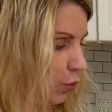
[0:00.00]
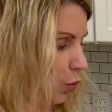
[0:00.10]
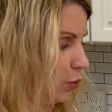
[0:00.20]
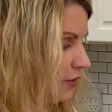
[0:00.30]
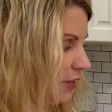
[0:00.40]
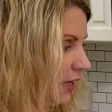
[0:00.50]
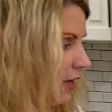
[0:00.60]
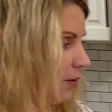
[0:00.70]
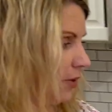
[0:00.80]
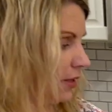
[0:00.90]
Ooh,
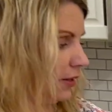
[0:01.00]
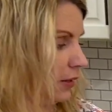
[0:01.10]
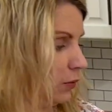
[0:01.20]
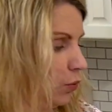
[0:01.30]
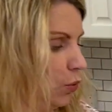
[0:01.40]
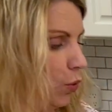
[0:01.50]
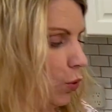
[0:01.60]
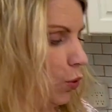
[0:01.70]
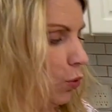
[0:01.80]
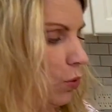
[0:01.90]
see, I'm getting a little,
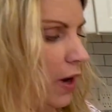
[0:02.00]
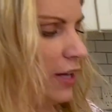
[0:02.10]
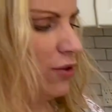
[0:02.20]
I